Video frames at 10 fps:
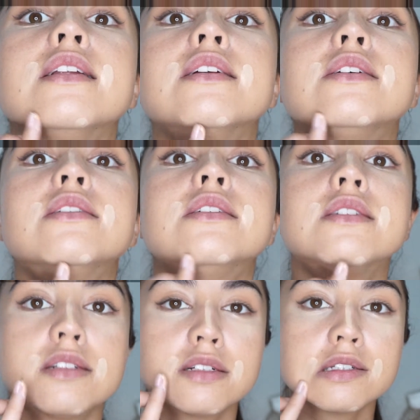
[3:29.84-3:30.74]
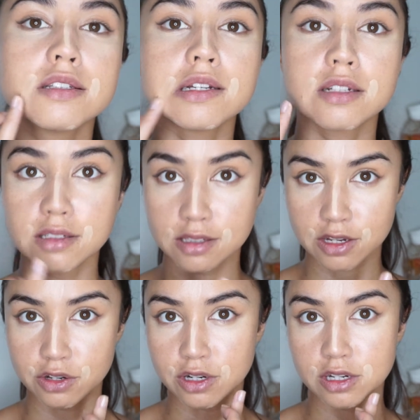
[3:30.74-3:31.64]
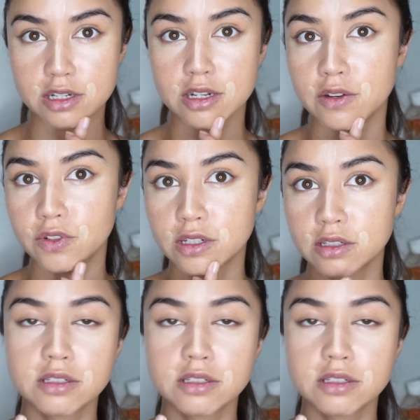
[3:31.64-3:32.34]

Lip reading: little things that you need to cover.